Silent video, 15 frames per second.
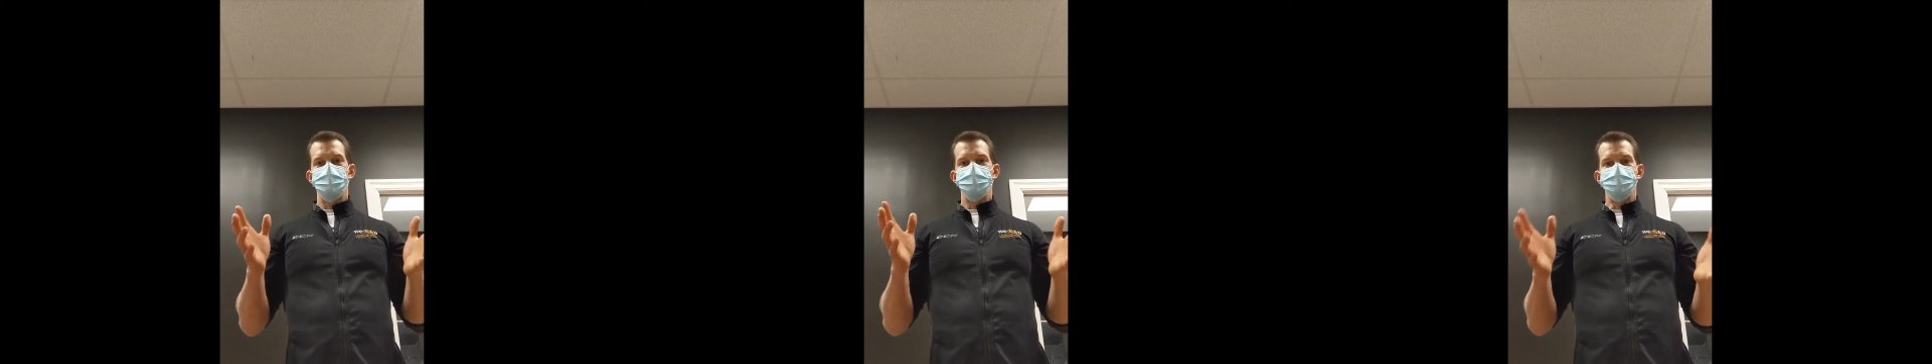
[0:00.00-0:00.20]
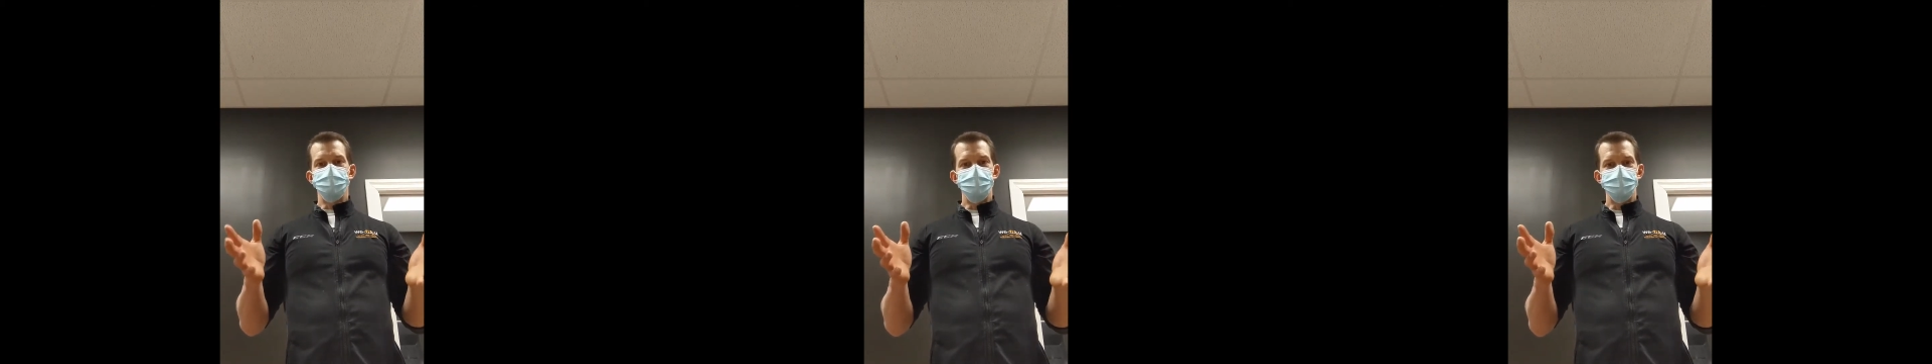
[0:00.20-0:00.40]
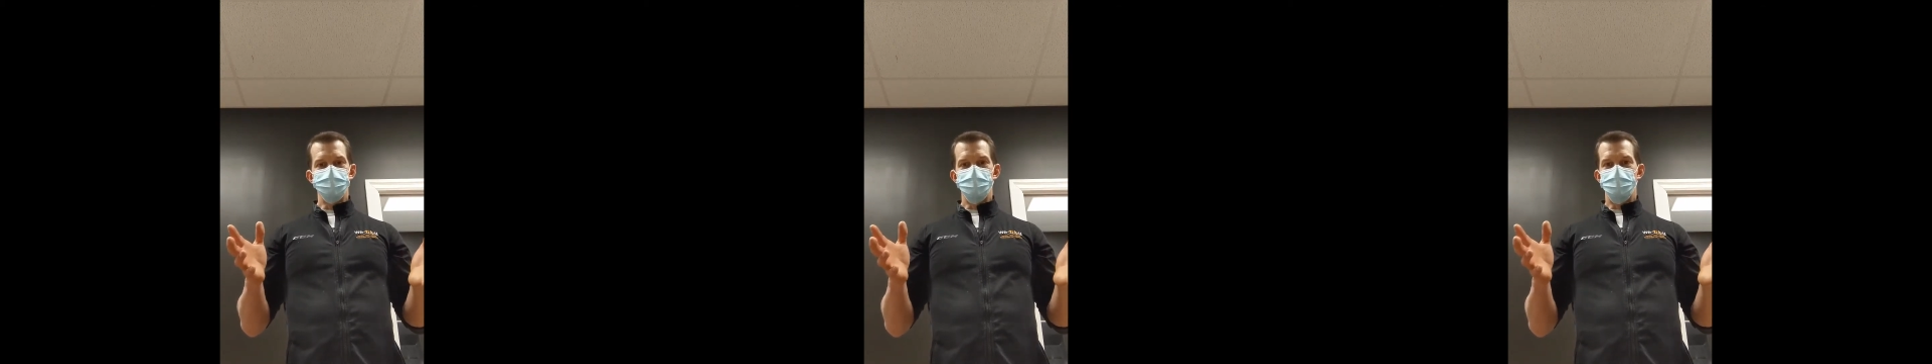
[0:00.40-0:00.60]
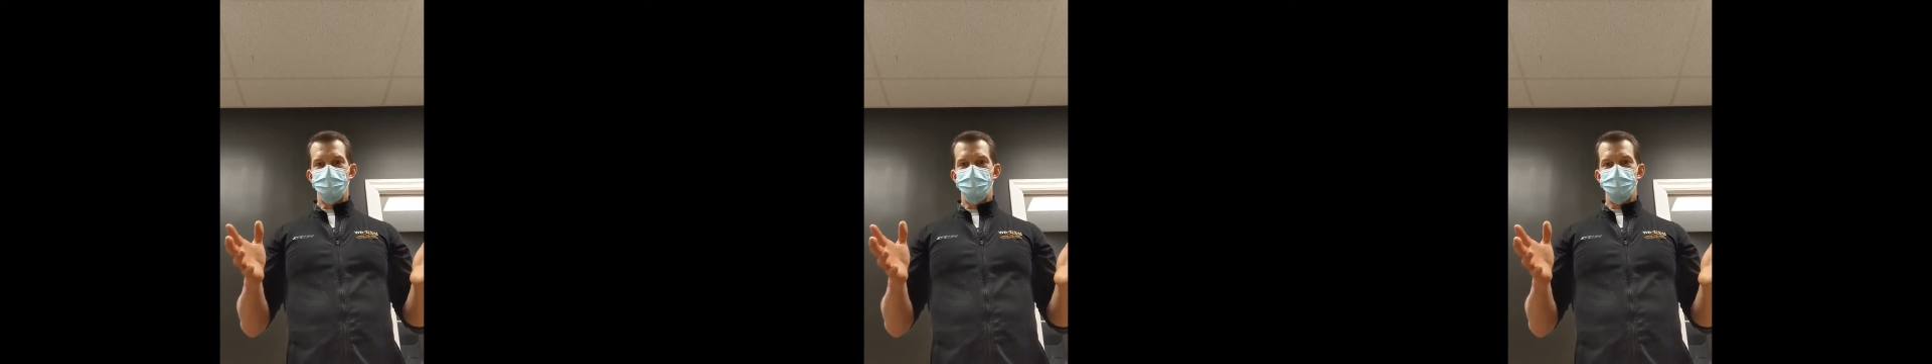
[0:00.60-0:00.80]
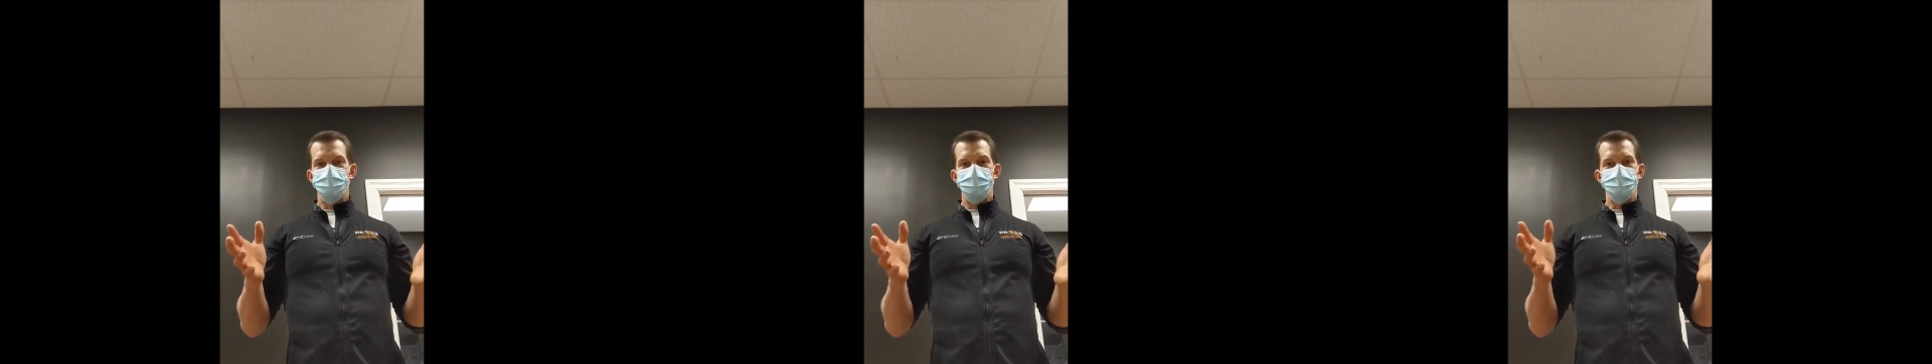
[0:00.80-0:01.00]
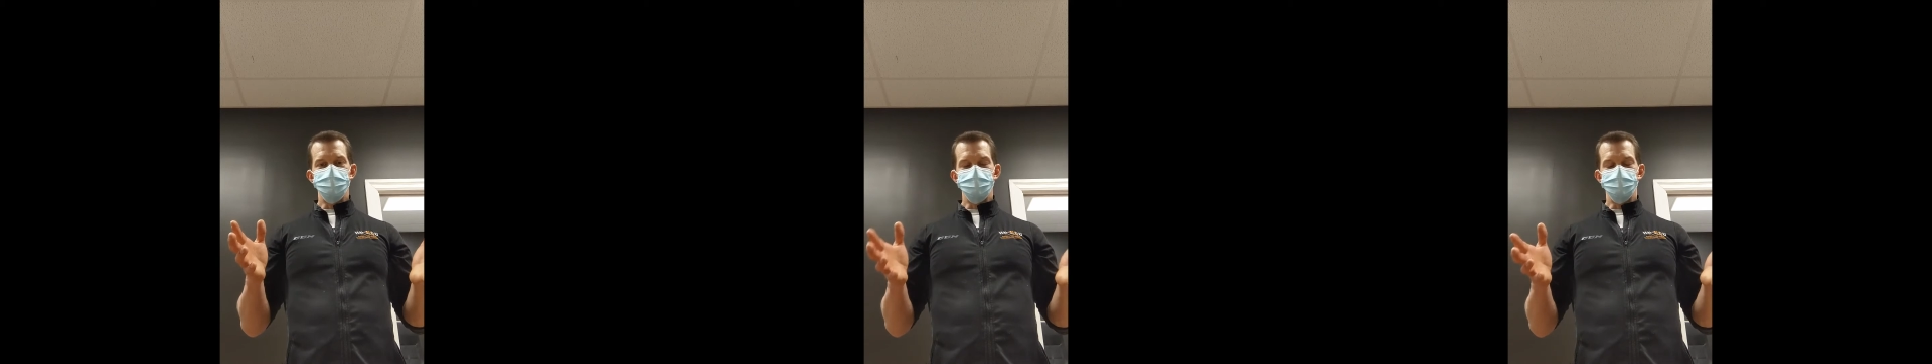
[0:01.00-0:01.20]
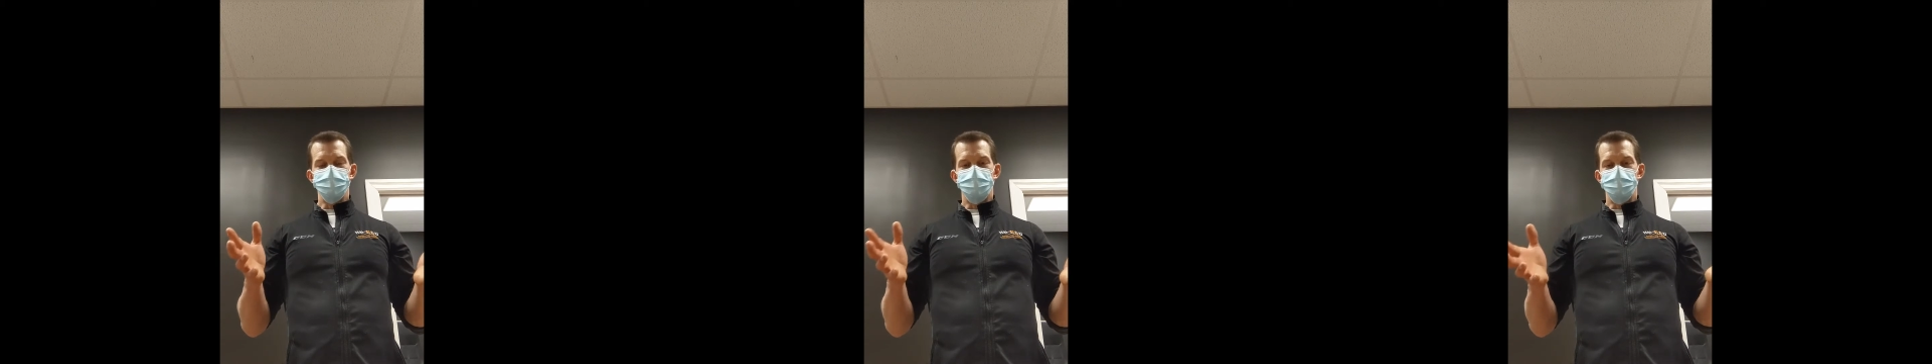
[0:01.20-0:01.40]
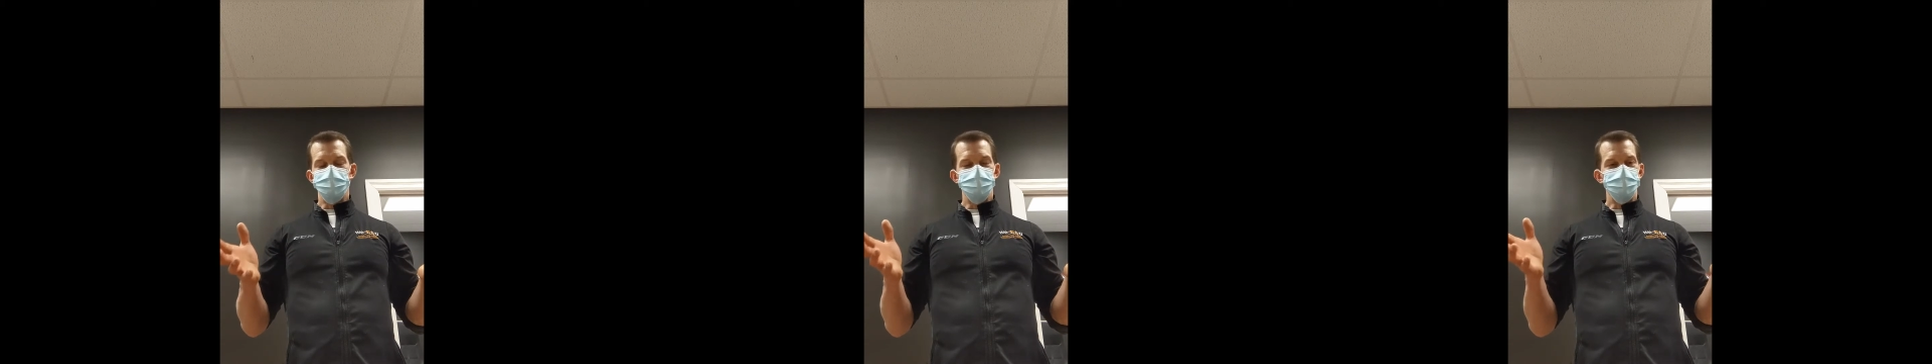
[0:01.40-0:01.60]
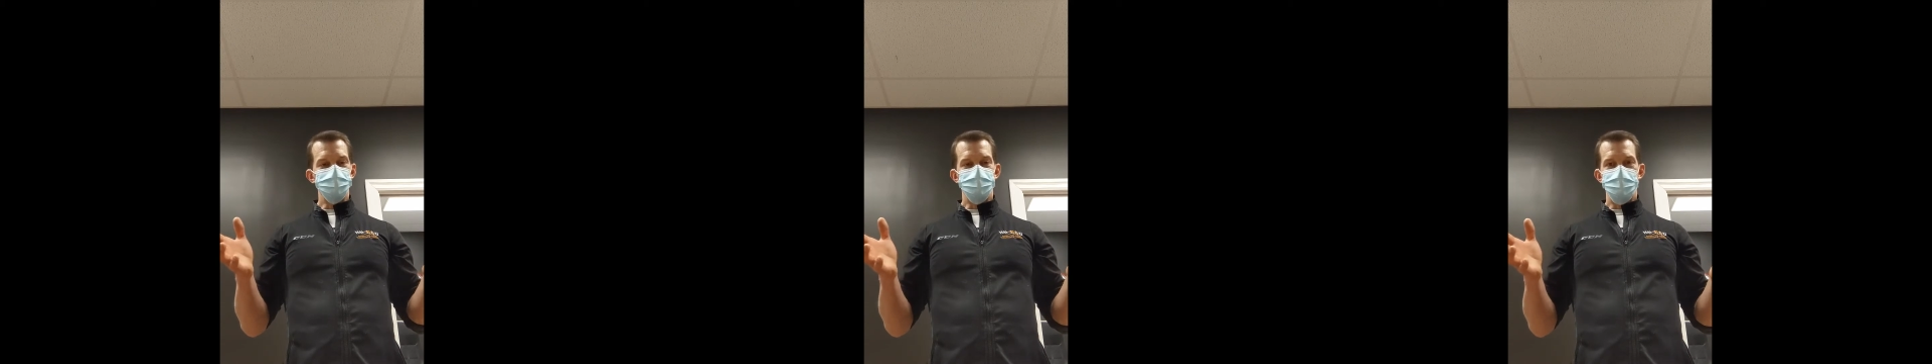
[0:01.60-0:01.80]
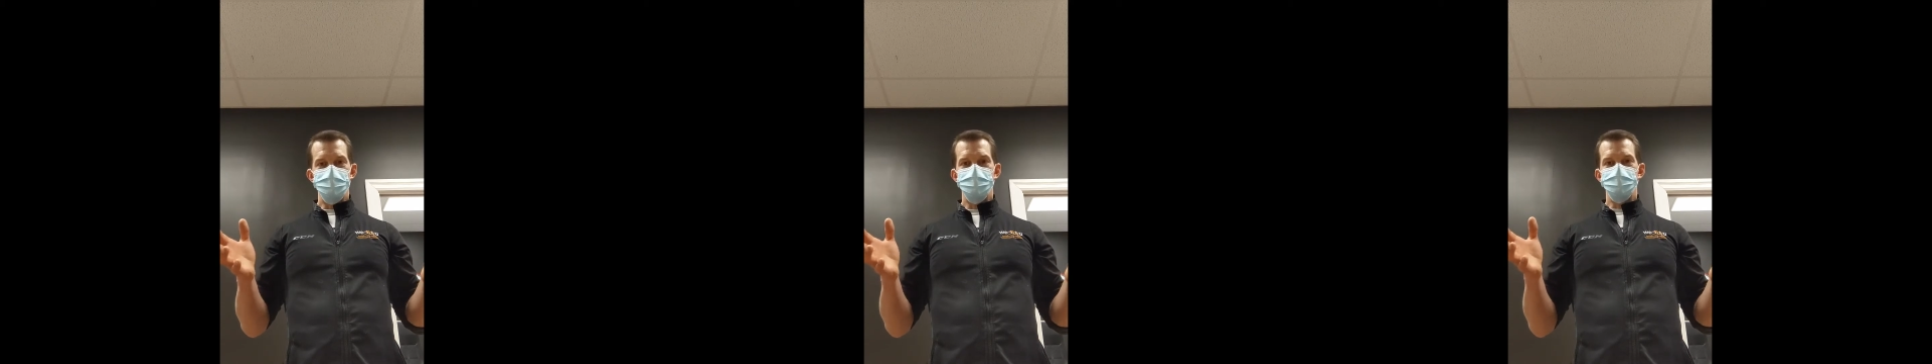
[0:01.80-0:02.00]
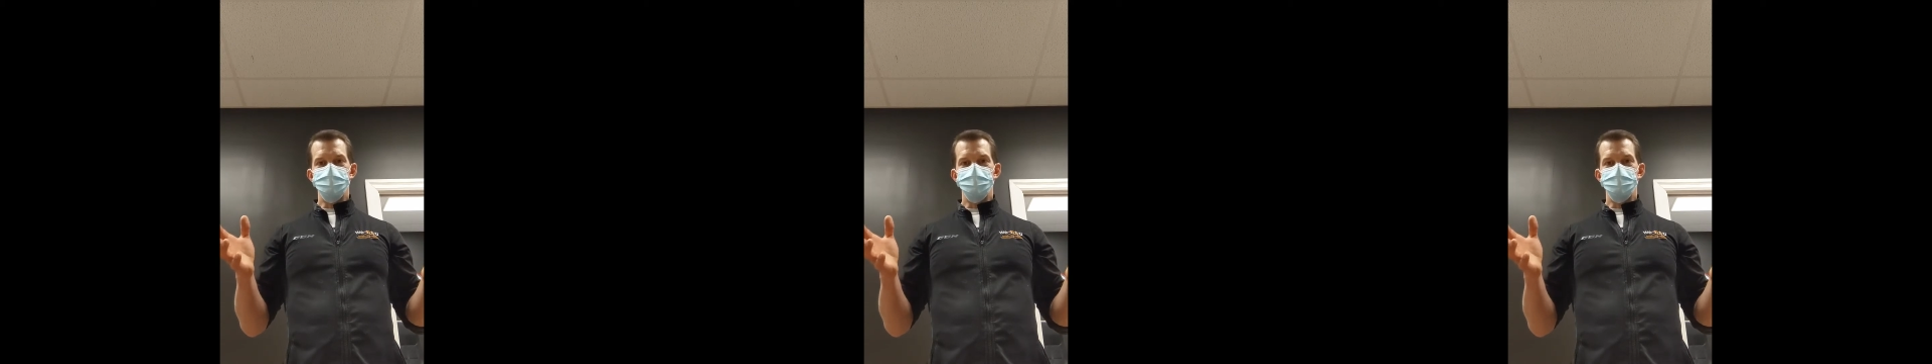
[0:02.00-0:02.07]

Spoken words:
Leave it on as long as you can,